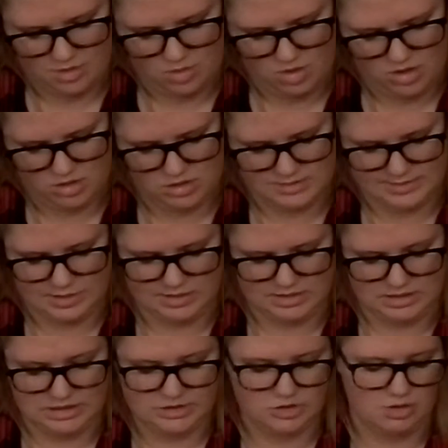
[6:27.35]
oil lizards.
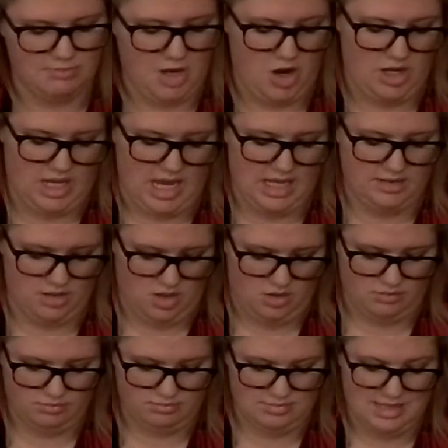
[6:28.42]
These are a Mary Kay though.